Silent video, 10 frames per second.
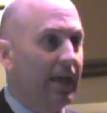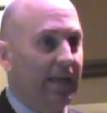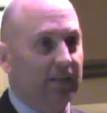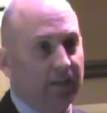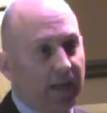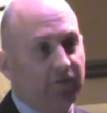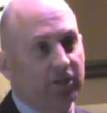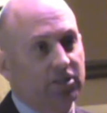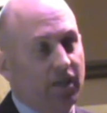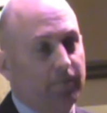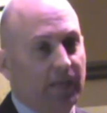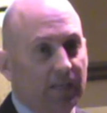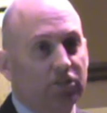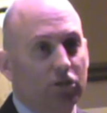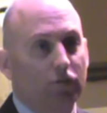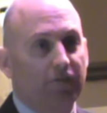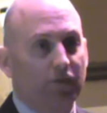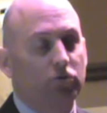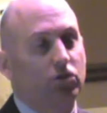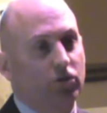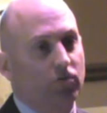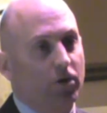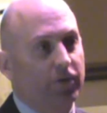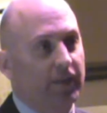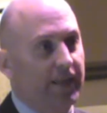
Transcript: and leverage them into future growth.